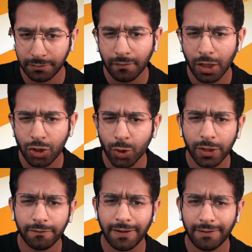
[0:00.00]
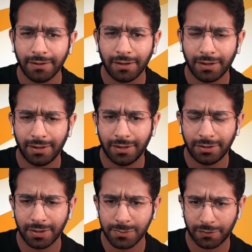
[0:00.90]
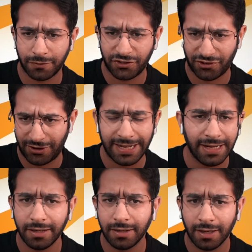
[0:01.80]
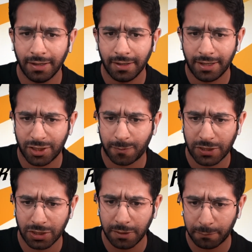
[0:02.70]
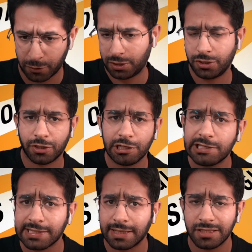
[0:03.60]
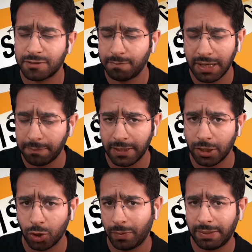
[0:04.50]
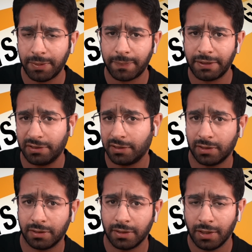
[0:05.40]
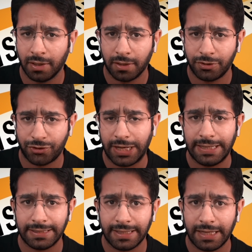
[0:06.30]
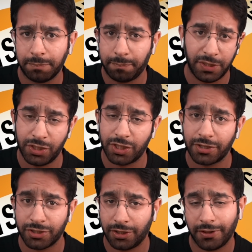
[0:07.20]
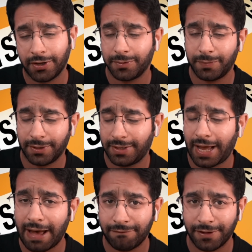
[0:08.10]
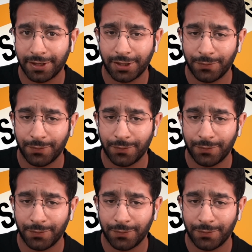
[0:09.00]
So in a way, in terms of training, especially procedural skills, maybe you may be better trained in PGI Chandigarh, but having